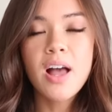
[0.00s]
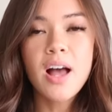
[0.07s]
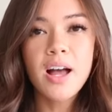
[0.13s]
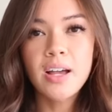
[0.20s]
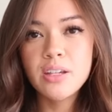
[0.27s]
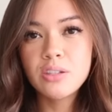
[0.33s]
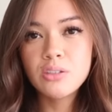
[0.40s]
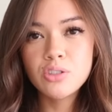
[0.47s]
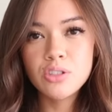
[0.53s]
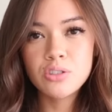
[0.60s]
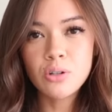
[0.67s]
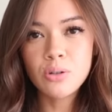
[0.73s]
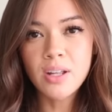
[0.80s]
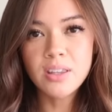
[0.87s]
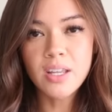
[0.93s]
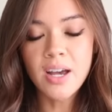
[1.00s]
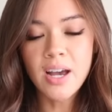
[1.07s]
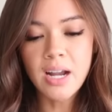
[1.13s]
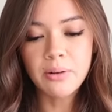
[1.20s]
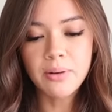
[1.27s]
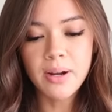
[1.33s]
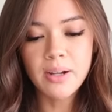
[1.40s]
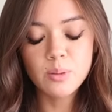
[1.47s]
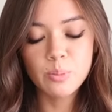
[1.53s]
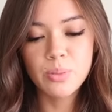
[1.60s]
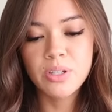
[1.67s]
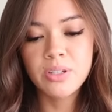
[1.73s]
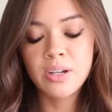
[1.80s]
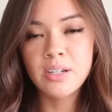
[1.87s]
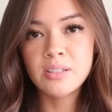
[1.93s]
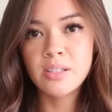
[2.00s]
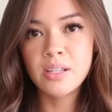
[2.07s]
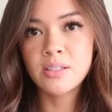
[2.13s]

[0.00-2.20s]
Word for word: i usually don't like the high rise because